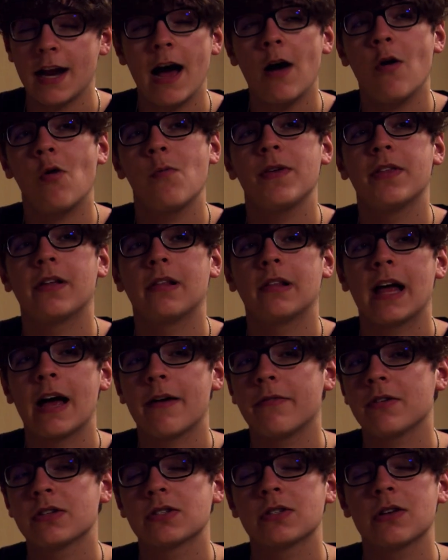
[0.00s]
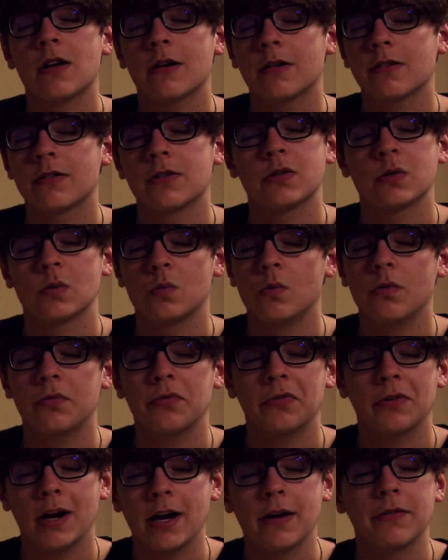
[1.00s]
now I'll be the laughing stock of the school
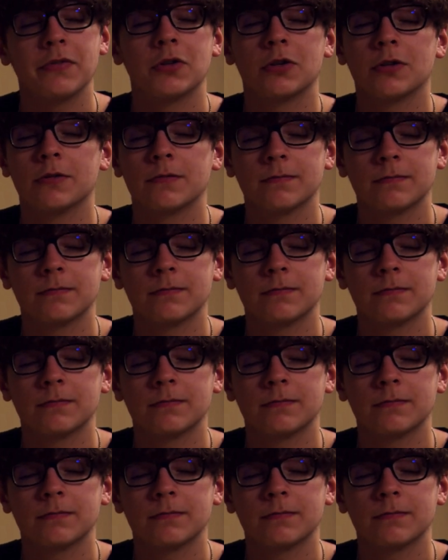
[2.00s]
forever.